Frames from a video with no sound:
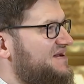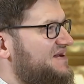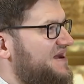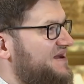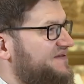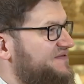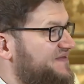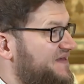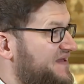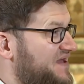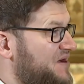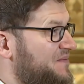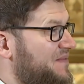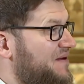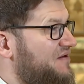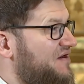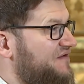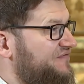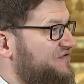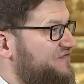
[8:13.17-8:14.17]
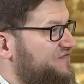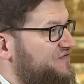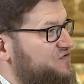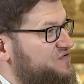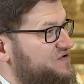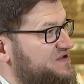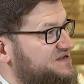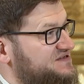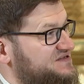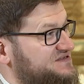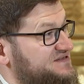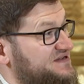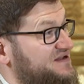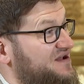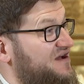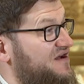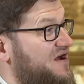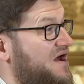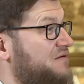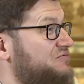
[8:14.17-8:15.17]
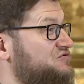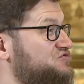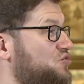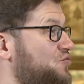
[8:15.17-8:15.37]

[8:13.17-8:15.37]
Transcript: And then they come out after a few years and said, I was